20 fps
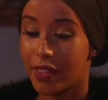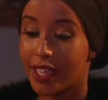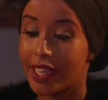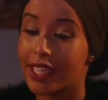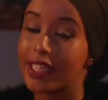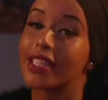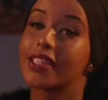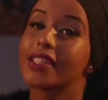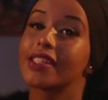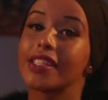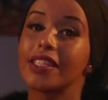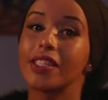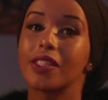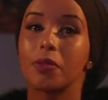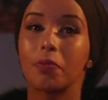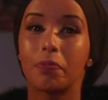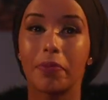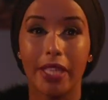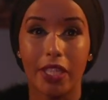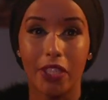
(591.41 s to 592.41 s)
can I see
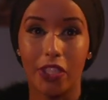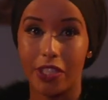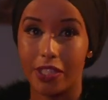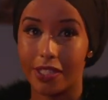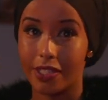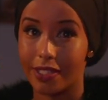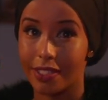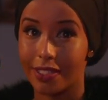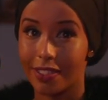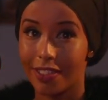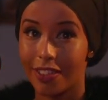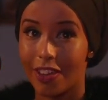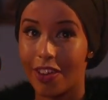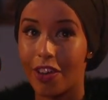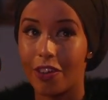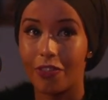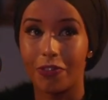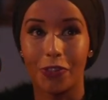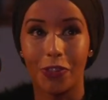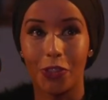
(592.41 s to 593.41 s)
some pictures
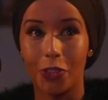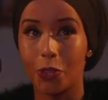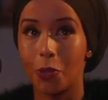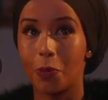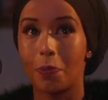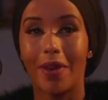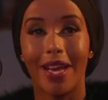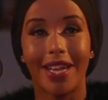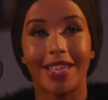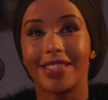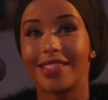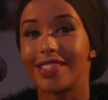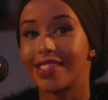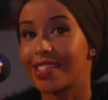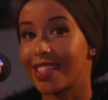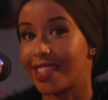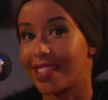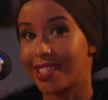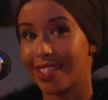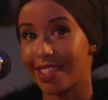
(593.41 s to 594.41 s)
of you back in the
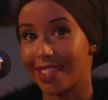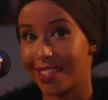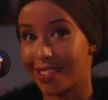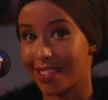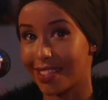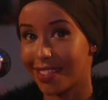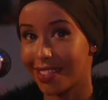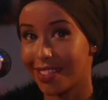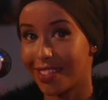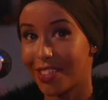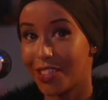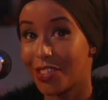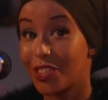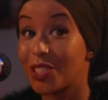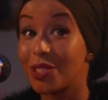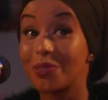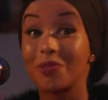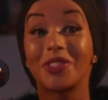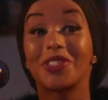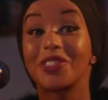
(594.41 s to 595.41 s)
60s?
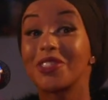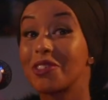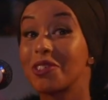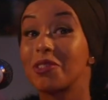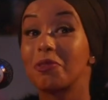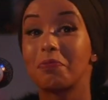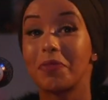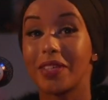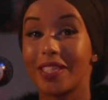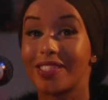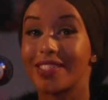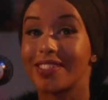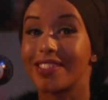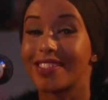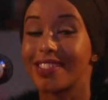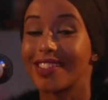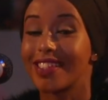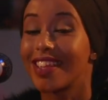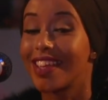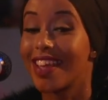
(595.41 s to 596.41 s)
She will show you
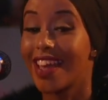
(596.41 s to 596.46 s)
pictures.